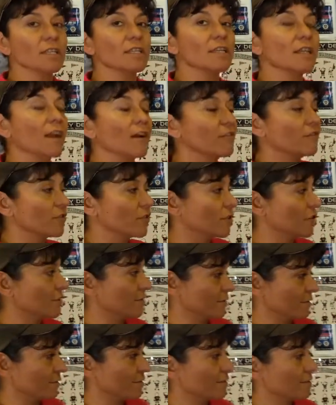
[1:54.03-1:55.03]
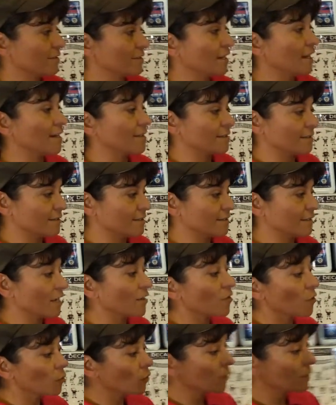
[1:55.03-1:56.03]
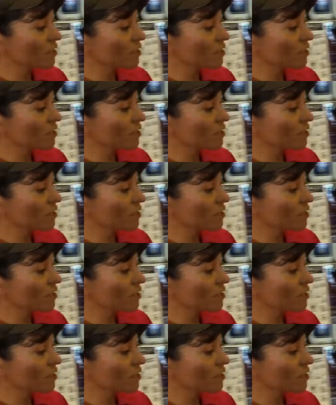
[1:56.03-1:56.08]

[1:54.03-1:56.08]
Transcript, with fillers: twelve thirty to two thirty. All right.